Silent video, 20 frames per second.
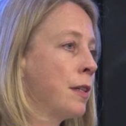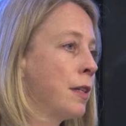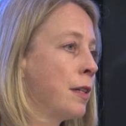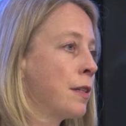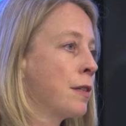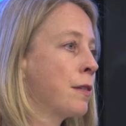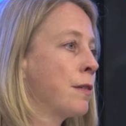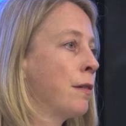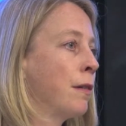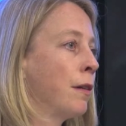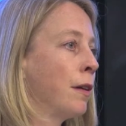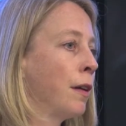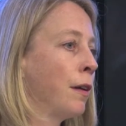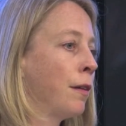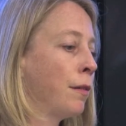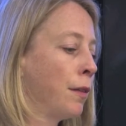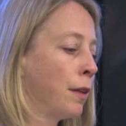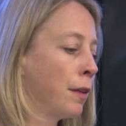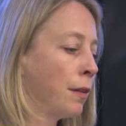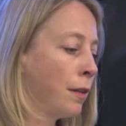is
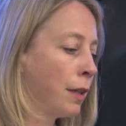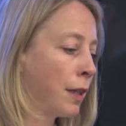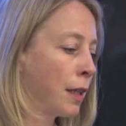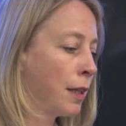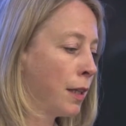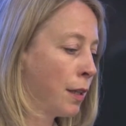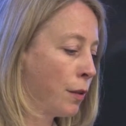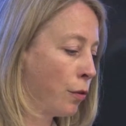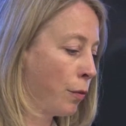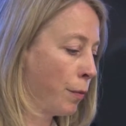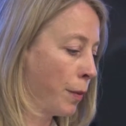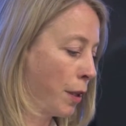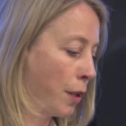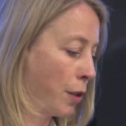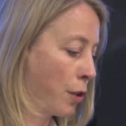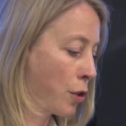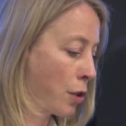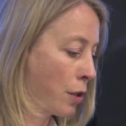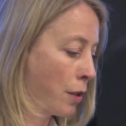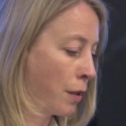the clear
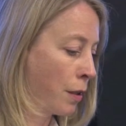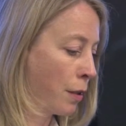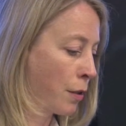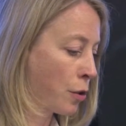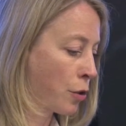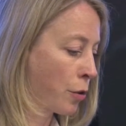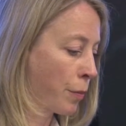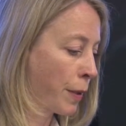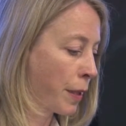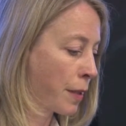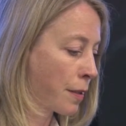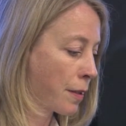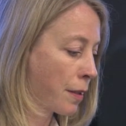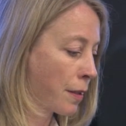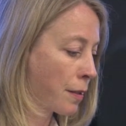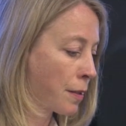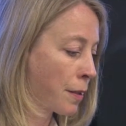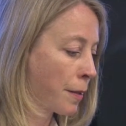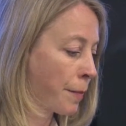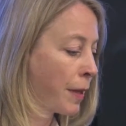dominant shopping
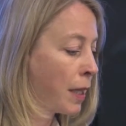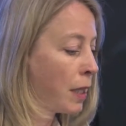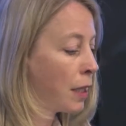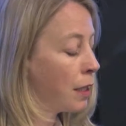center.